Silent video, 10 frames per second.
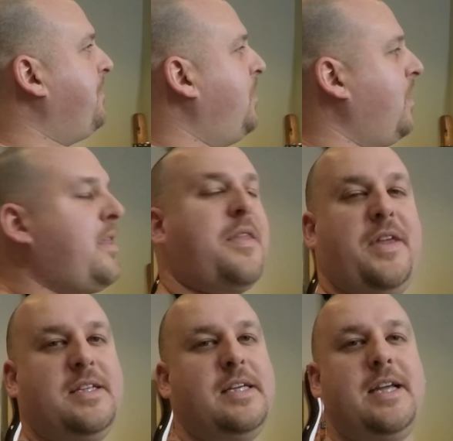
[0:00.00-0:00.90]
one of the
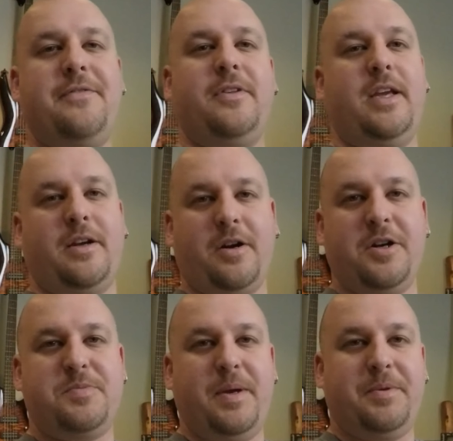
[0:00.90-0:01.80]
things I definitely
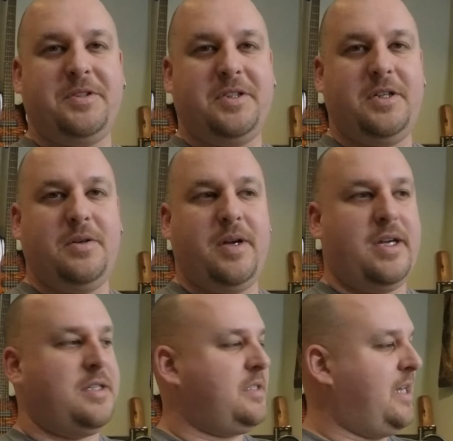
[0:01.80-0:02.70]
encourage people to do
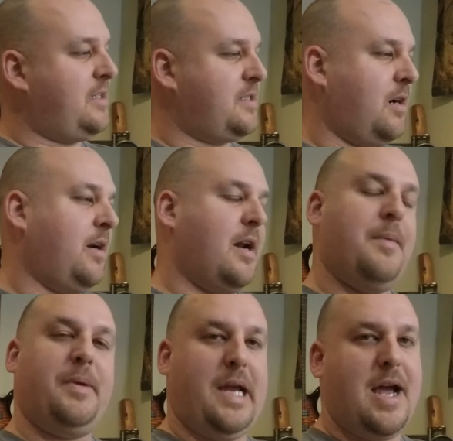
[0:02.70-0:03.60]
is get started
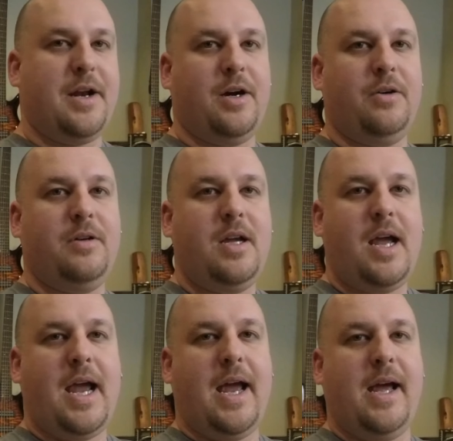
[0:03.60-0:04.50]
on piano
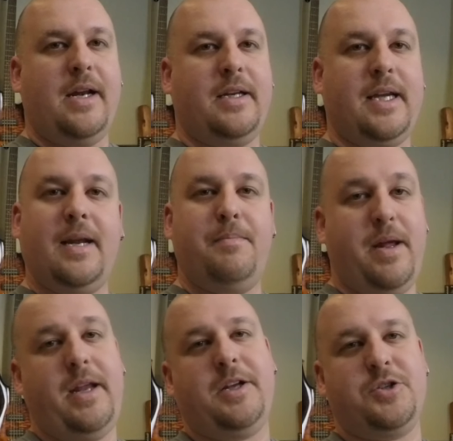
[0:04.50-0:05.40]
and get a
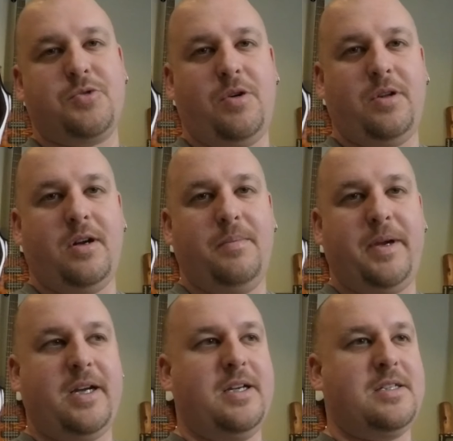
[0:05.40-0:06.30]
MIDI controller,
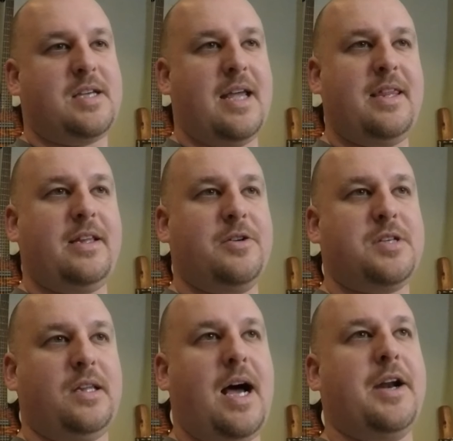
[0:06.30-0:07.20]
because I think there's
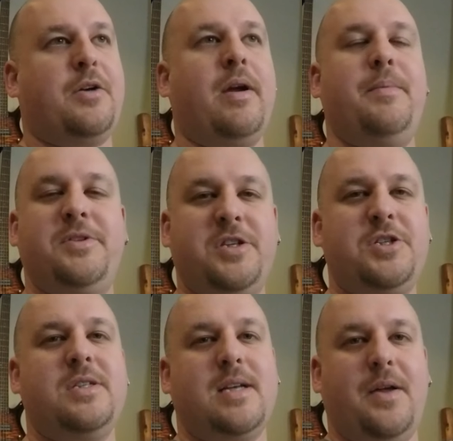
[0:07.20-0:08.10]
a lot of great
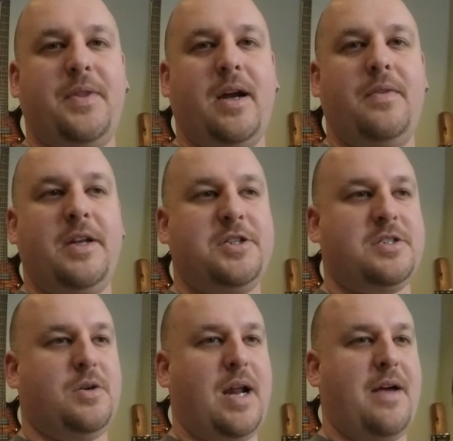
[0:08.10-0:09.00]
musicians out there that
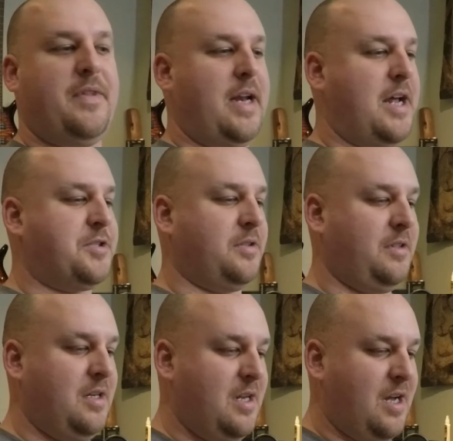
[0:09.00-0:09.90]
just don't have the natural